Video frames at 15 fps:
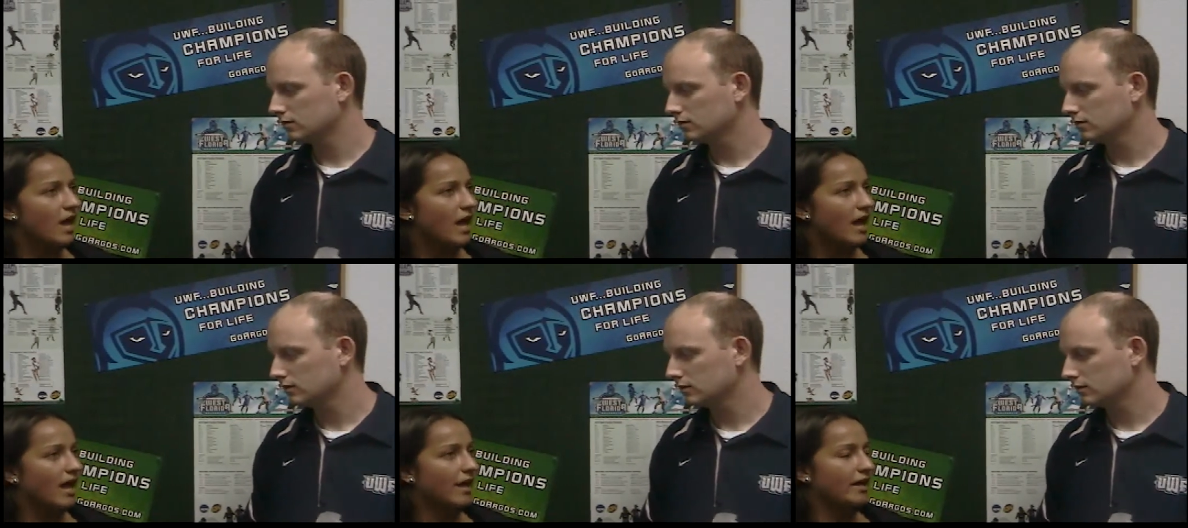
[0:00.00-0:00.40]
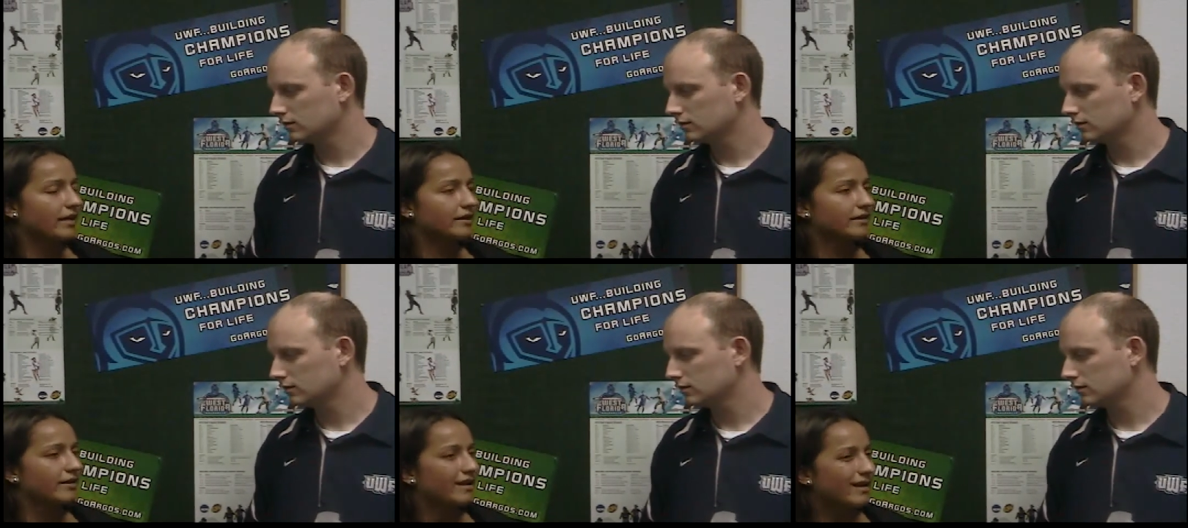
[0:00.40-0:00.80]

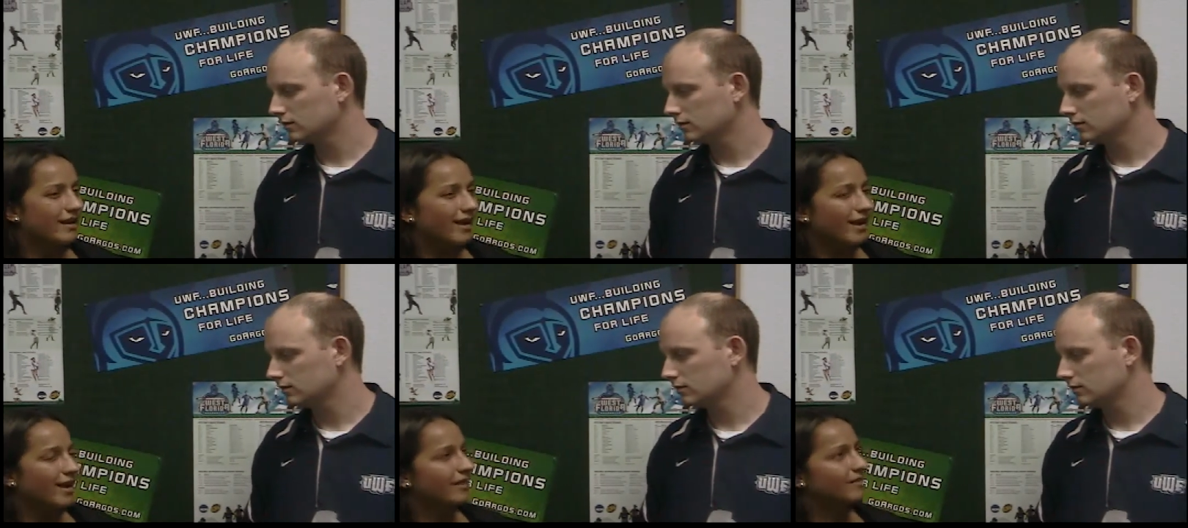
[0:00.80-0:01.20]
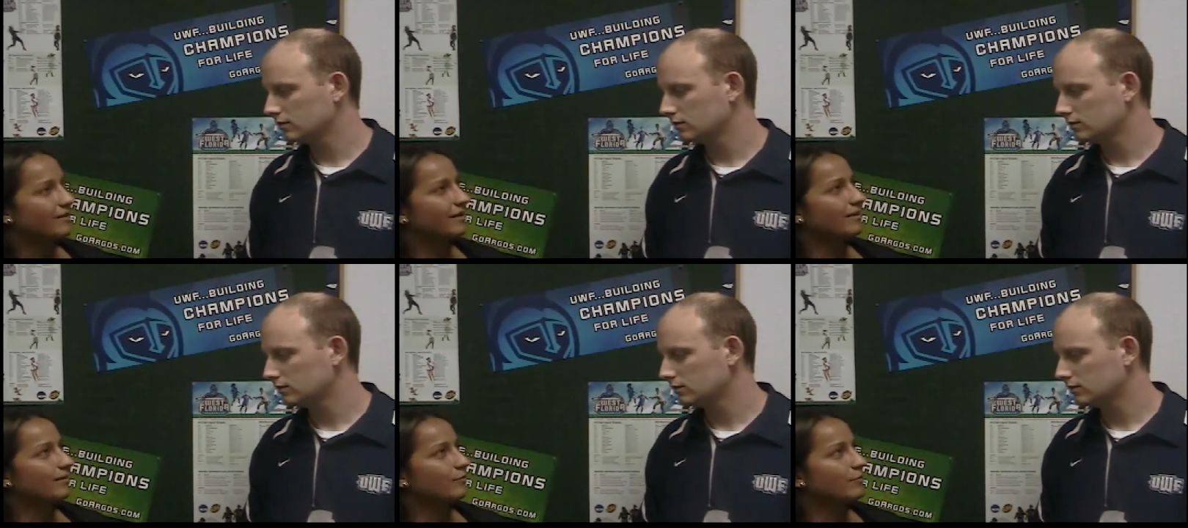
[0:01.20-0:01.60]
Speaker 1: And I think
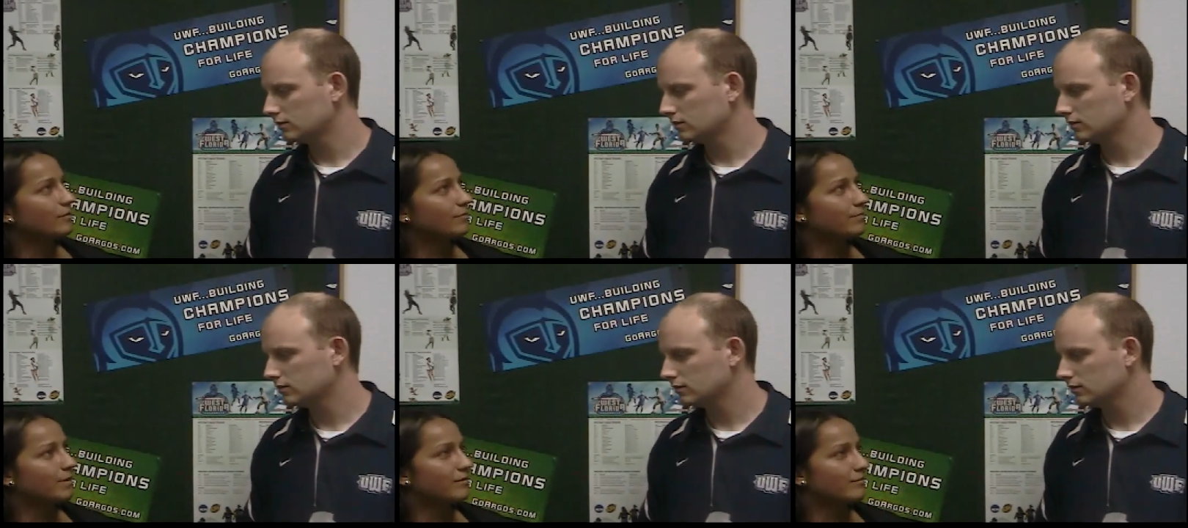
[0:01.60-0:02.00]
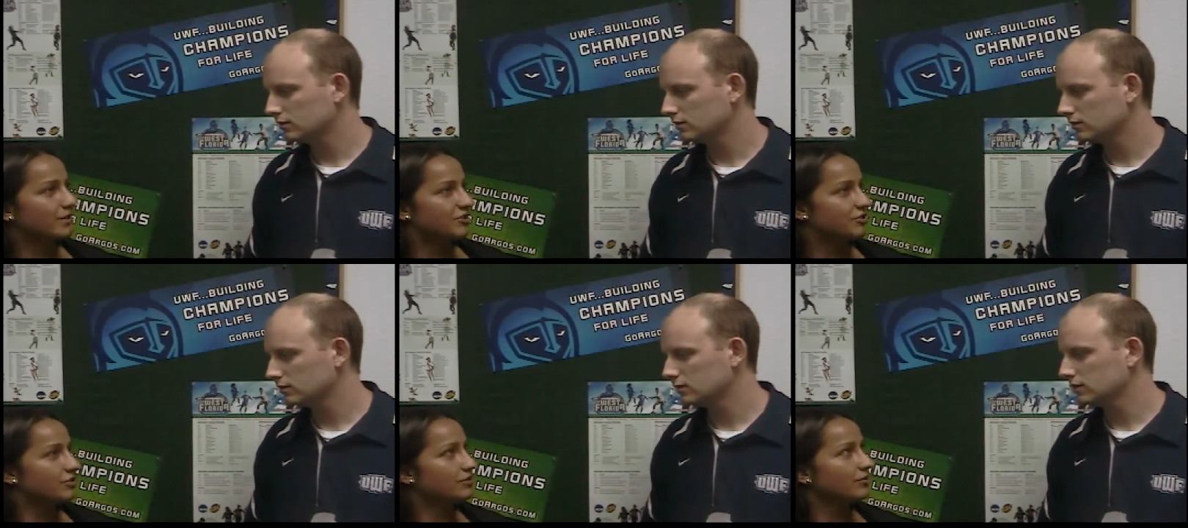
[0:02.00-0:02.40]
we've been
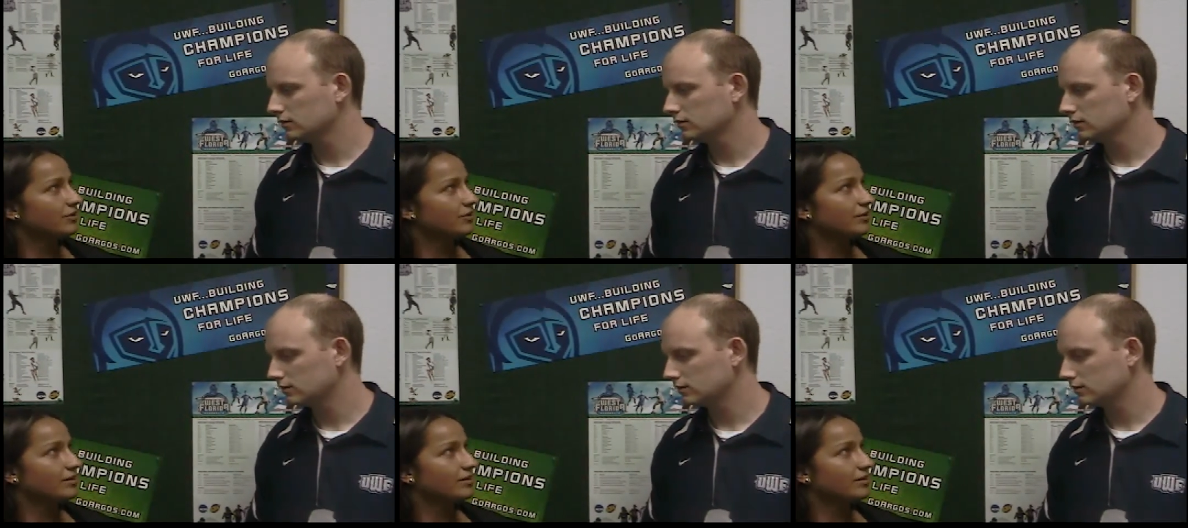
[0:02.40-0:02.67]
mature